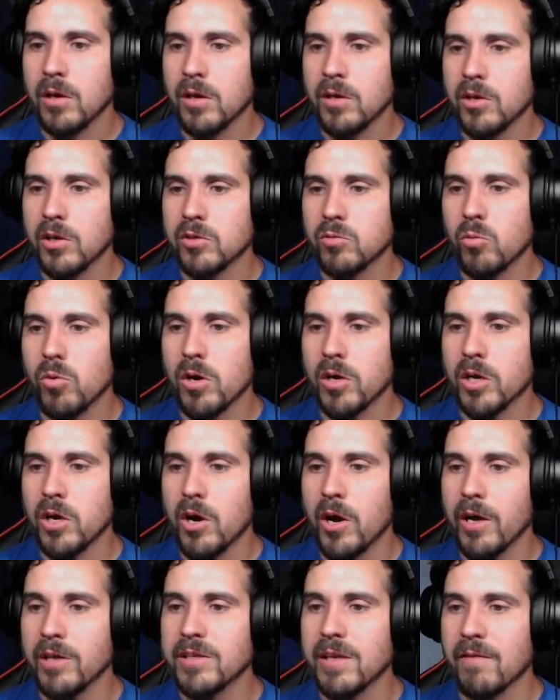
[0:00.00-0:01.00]
Let's walk. Oh,
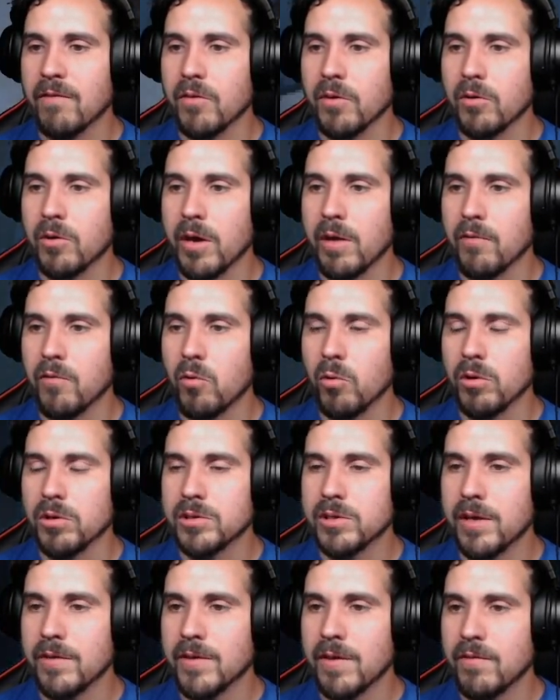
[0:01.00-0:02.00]
I have to have to. Okay, of course.
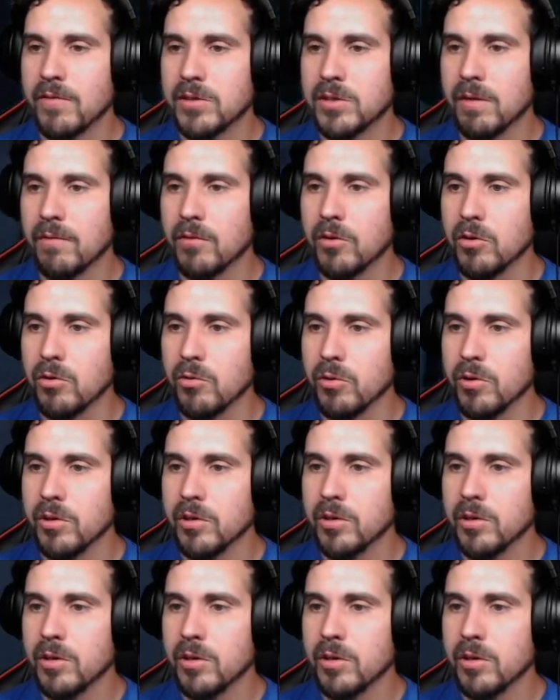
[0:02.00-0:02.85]
I have to have the stuff to do it.